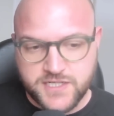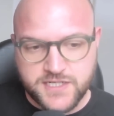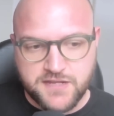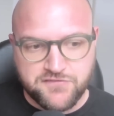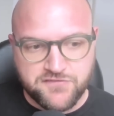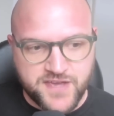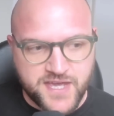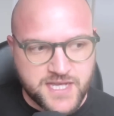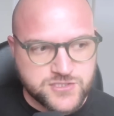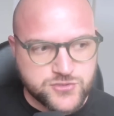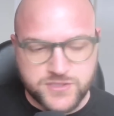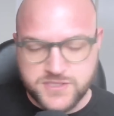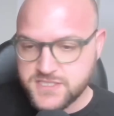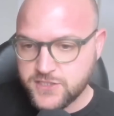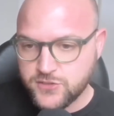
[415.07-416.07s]
in FX
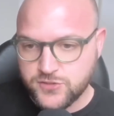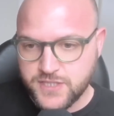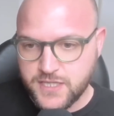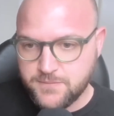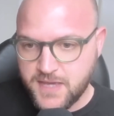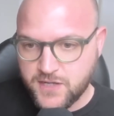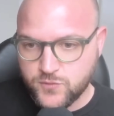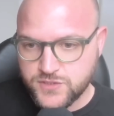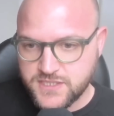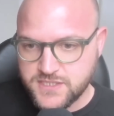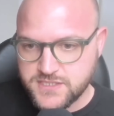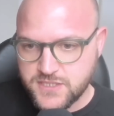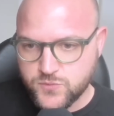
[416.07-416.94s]
or in single name equities